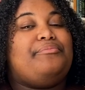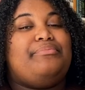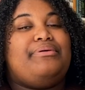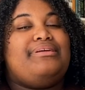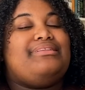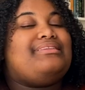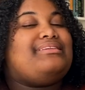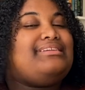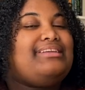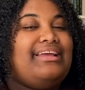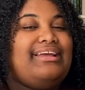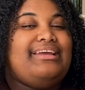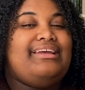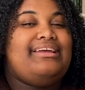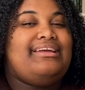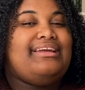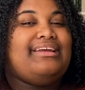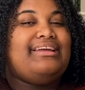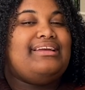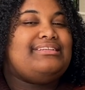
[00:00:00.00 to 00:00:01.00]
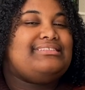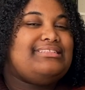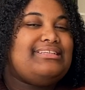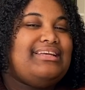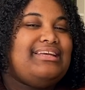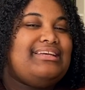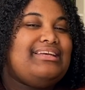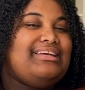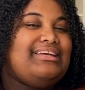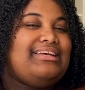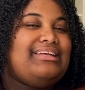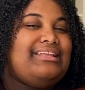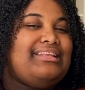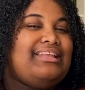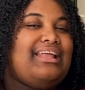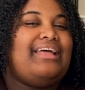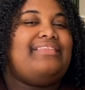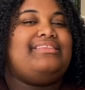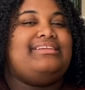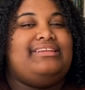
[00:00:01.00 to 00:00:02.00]
but today is
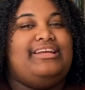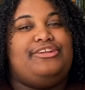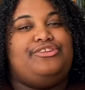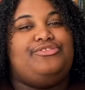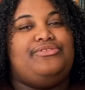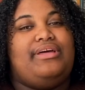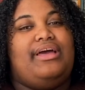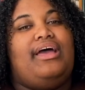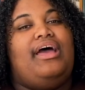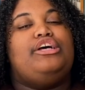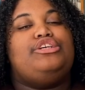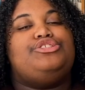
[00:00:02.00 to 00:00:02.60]
not the day to do that.